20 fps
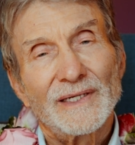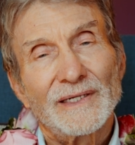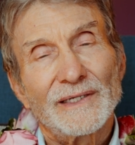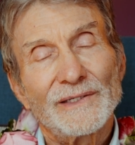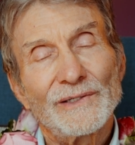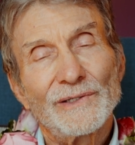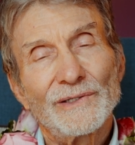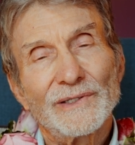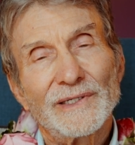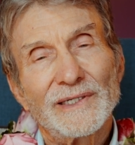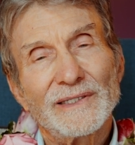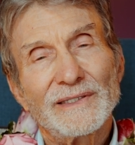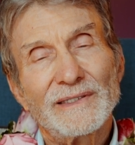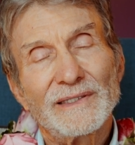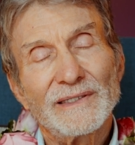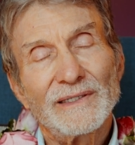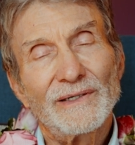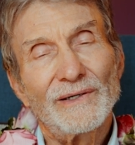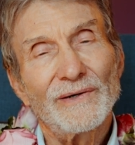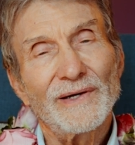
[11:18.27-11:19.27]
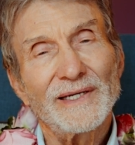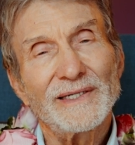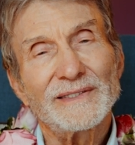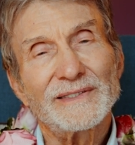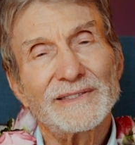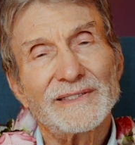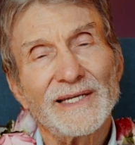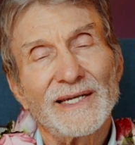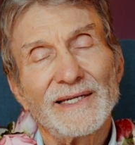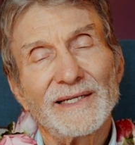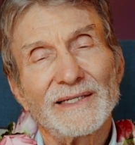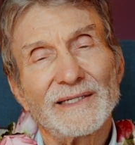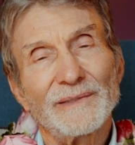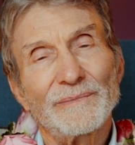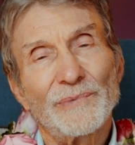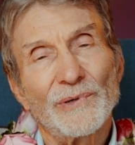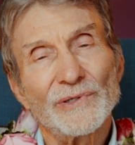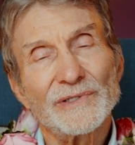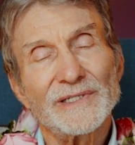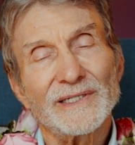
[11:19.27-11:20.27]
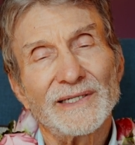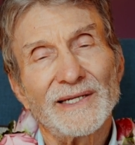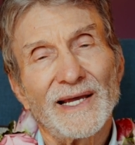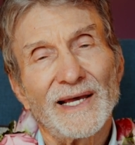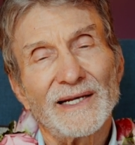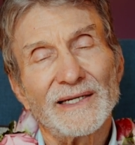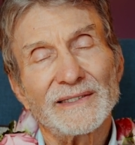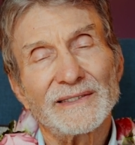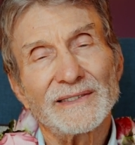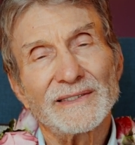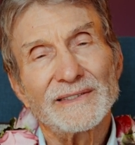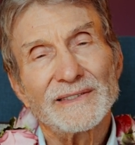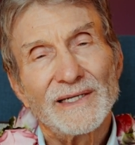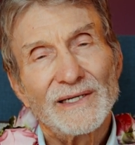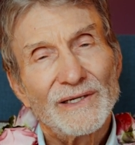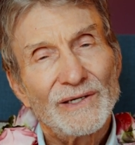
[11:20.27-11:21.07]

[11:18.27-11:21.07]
You look at the great saintly personalities